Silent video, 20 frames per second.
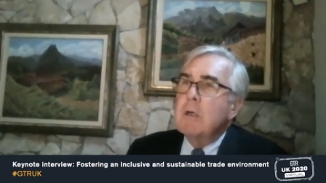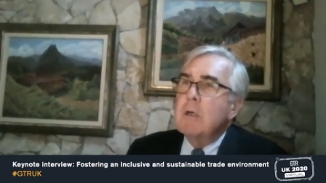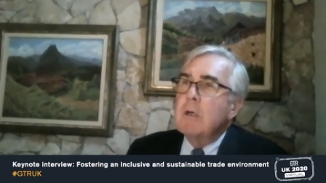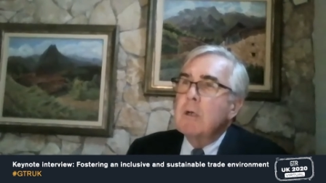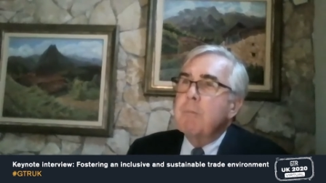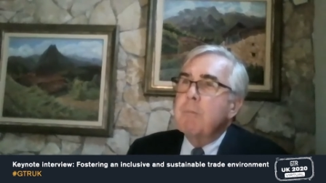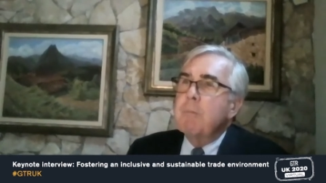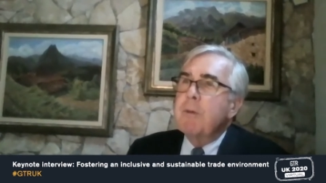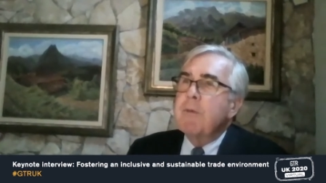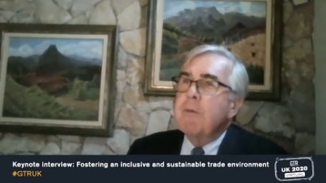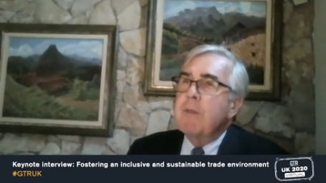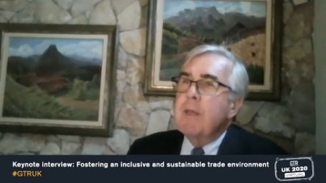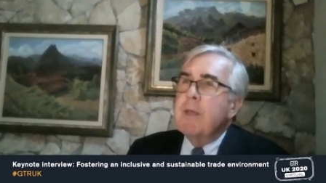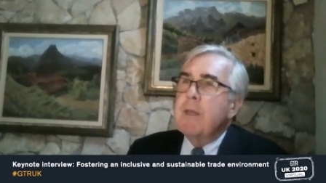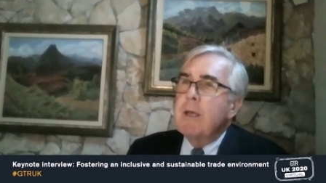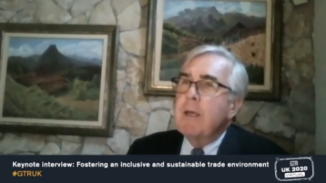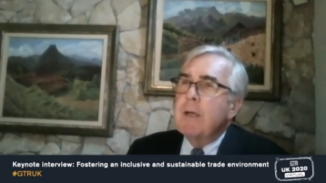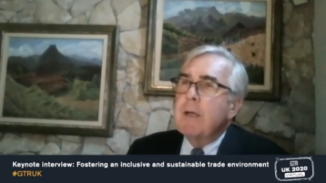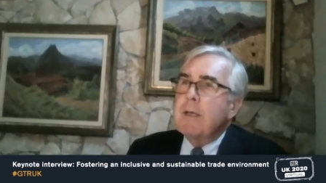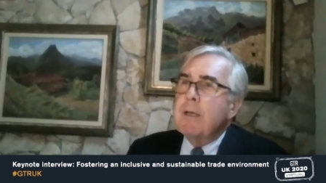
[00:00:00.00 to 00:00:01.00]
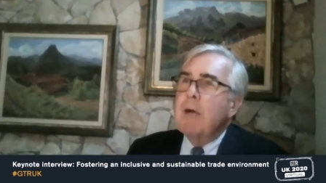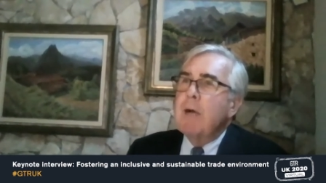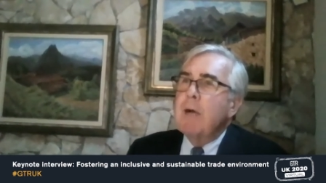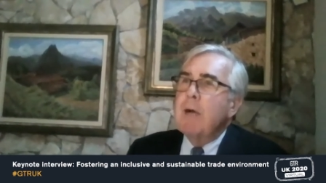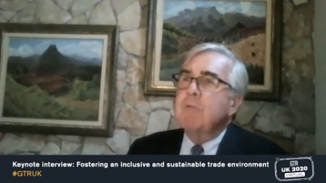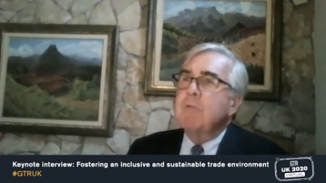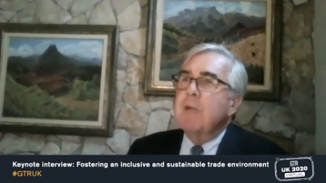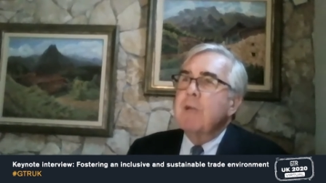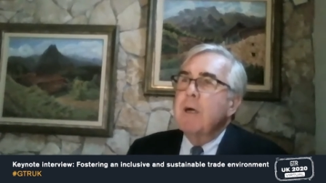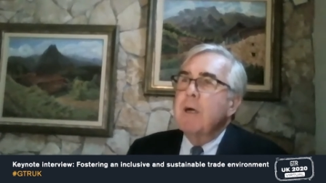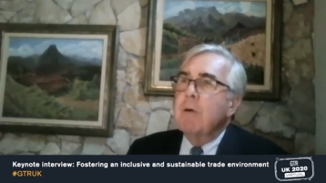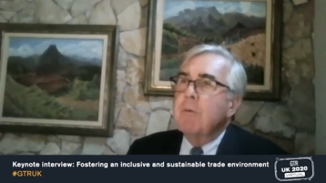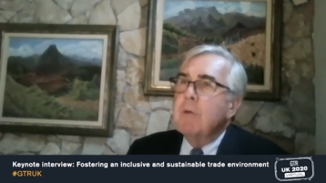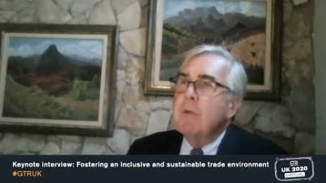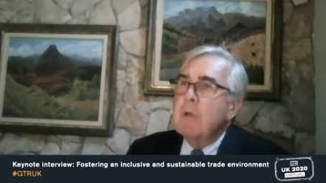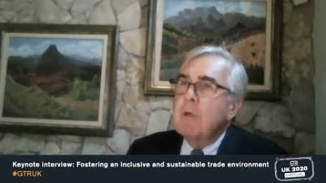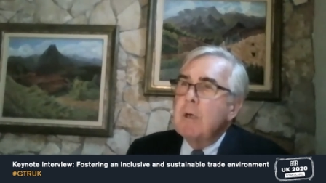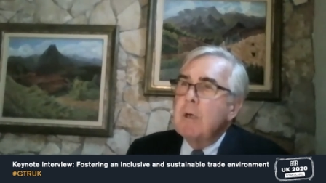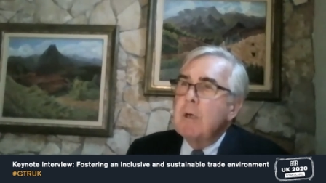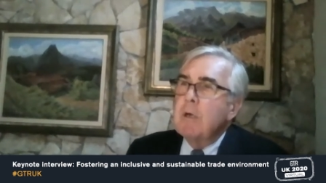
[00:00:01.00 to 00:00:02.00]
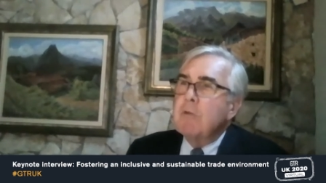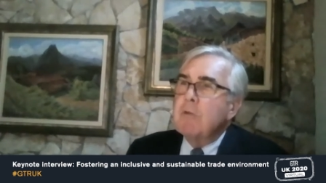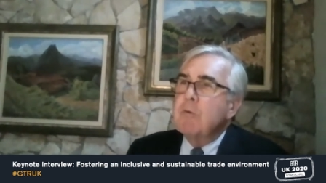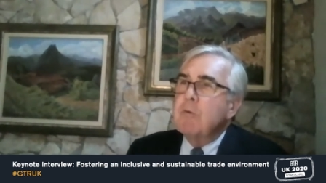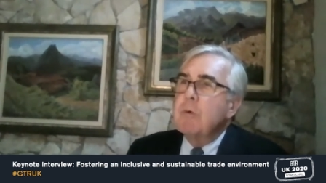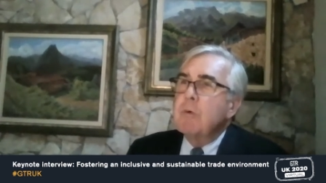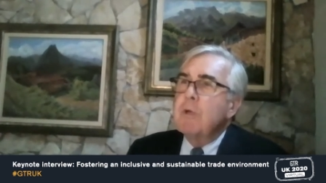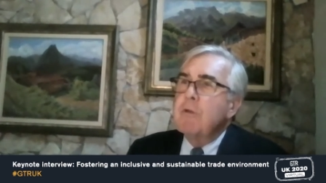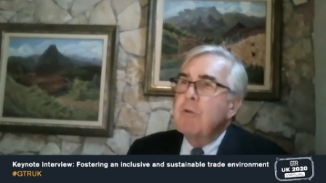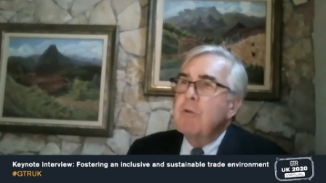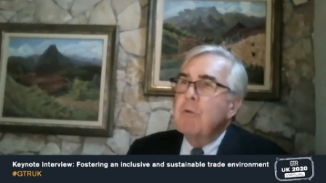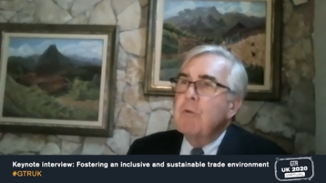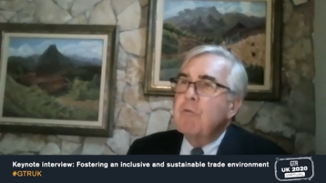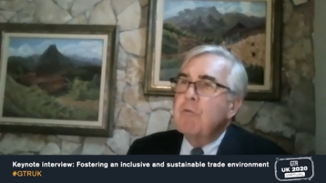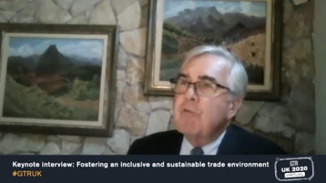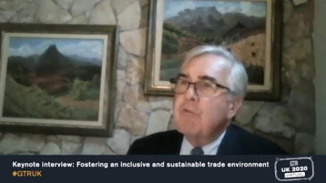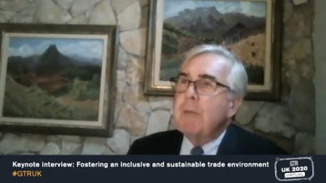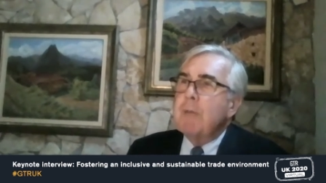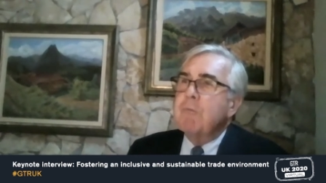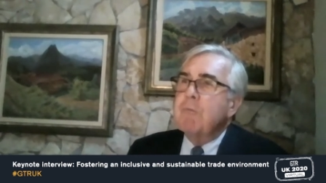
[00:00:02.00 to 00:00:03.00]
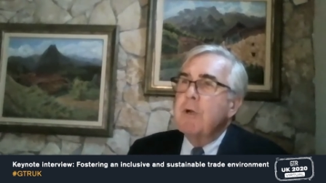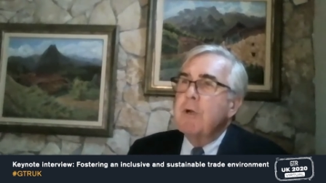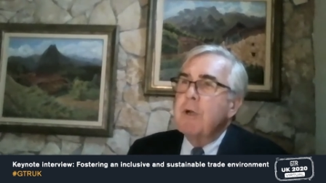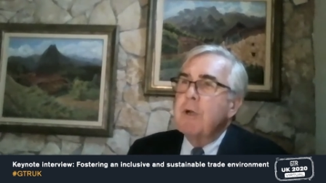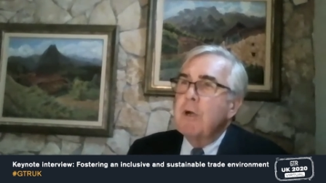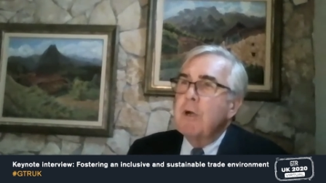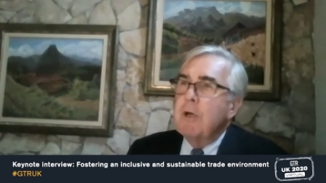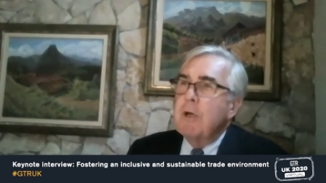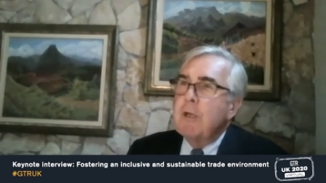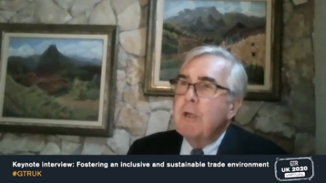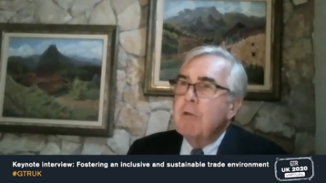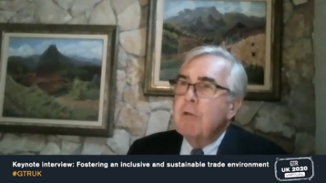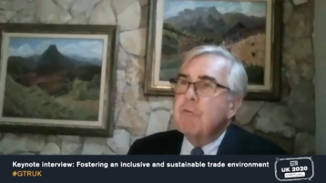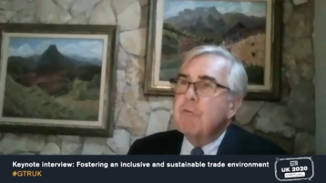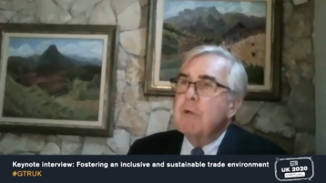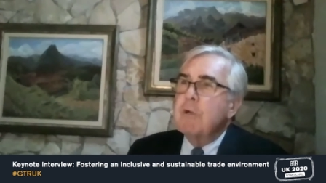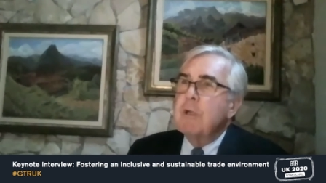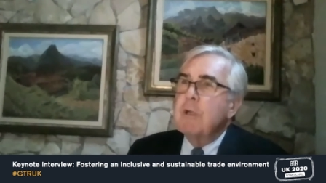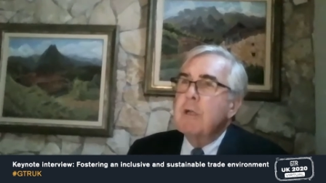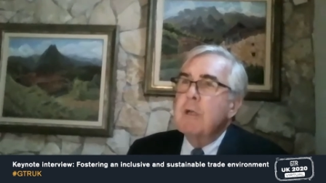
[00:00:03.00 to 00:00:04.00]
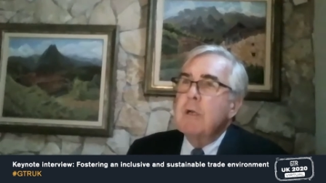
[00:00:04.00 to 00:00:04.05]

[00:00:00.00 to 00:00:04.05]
But the countdown to a new chapter in our history